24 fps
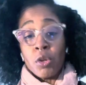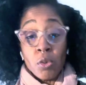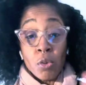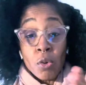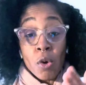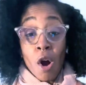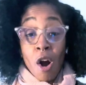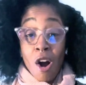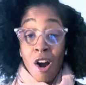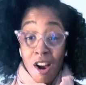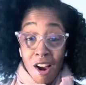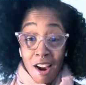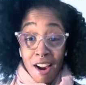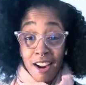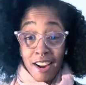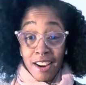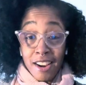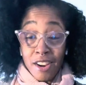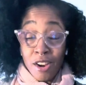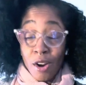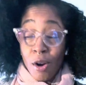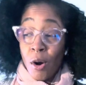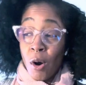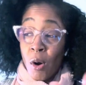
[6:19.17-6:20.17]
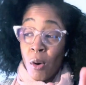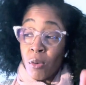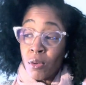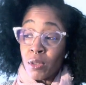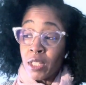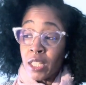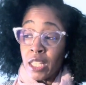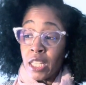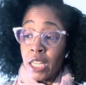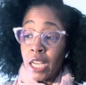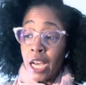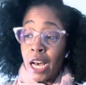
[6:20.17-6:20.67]
are
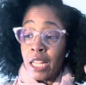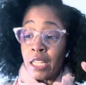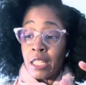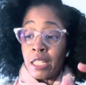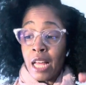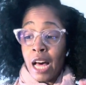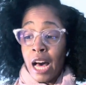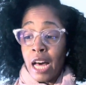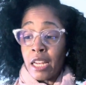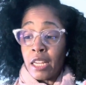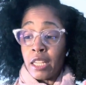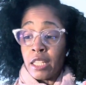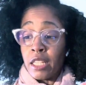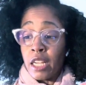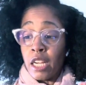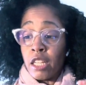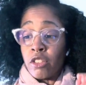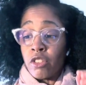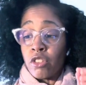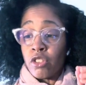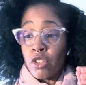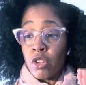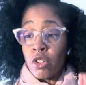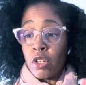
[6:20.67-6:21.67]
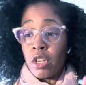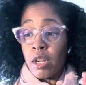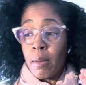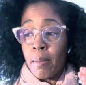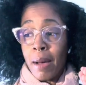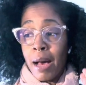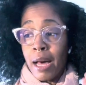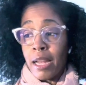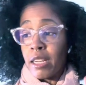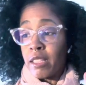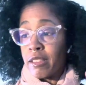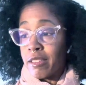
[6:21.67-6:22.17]
only allotted a certain
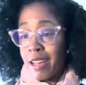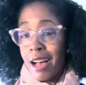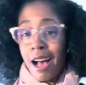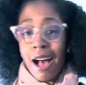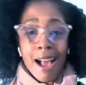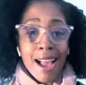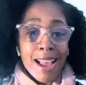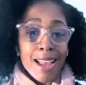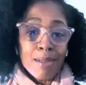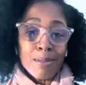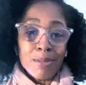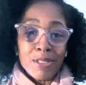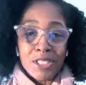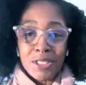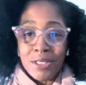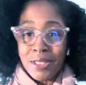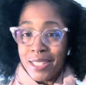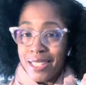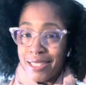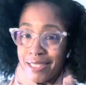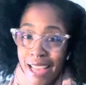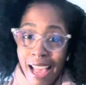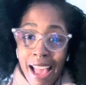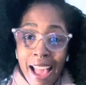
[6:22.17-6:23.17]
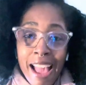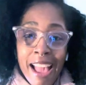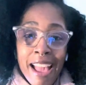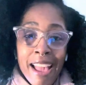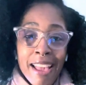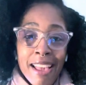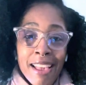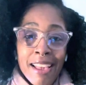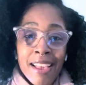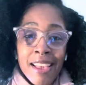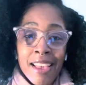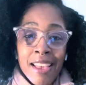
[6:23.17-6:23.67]
amount of time during the
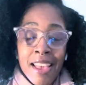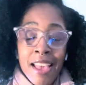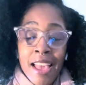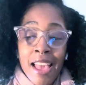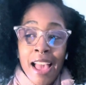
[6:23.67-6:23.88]
day,